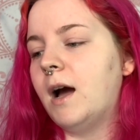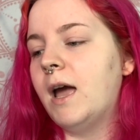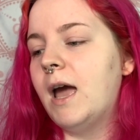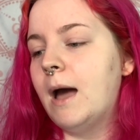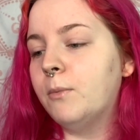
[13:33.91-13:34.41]

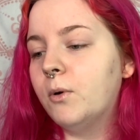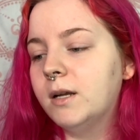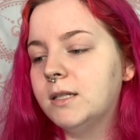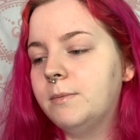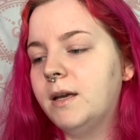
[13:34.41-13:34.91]
I am
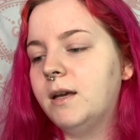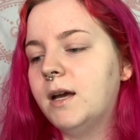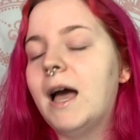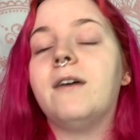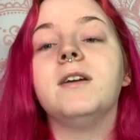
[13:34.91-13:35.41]
going to be
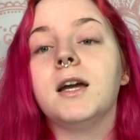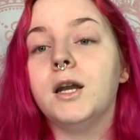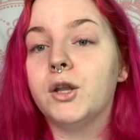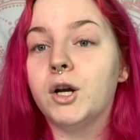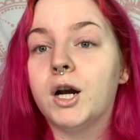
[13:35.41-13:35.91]
having
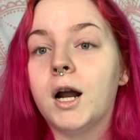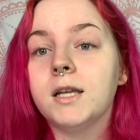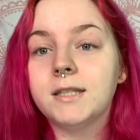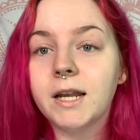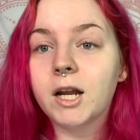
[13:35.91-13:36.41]
another
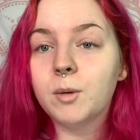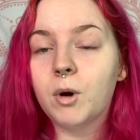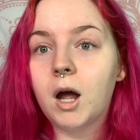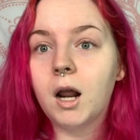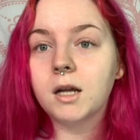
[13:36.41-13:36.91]
skincare
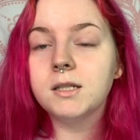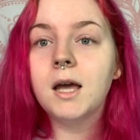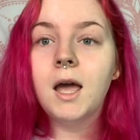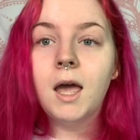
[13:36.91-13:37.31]
product